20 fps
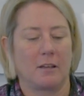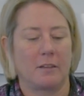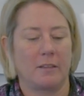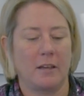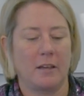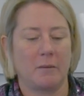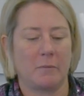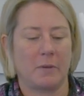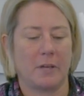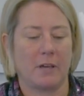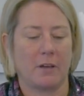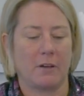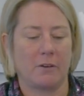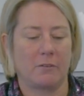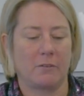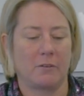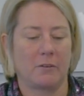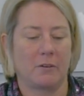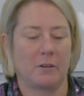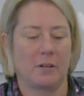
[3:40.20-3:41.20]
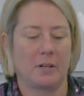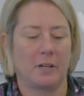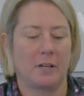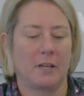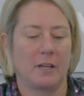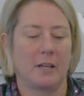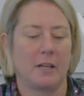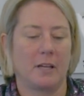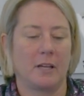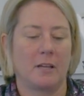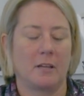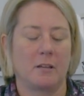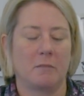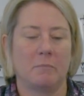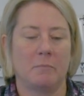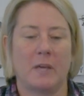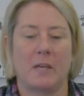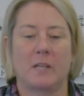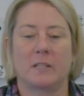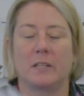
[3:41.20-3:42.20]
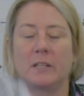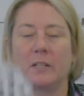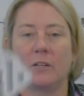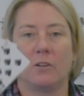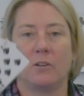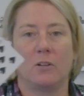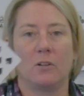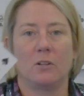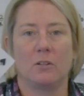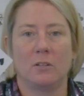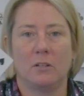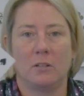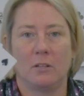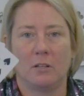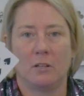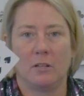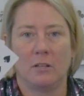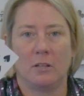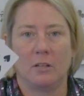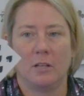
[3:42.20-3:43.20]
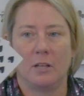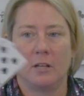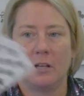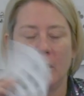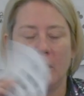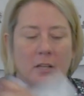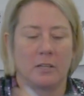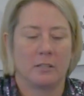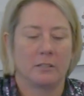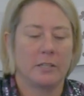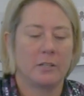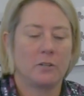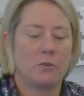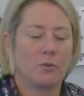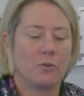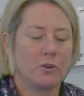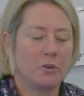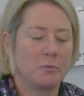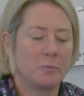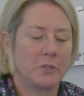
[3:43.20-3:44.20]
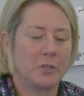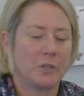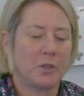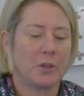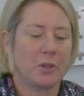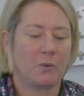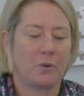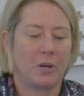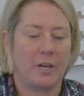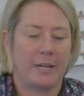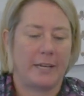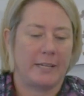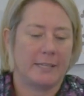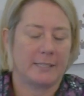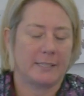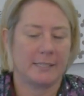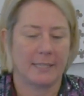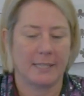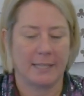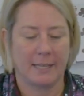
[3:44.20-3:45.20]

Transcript: there we go. Make little groups of 3s.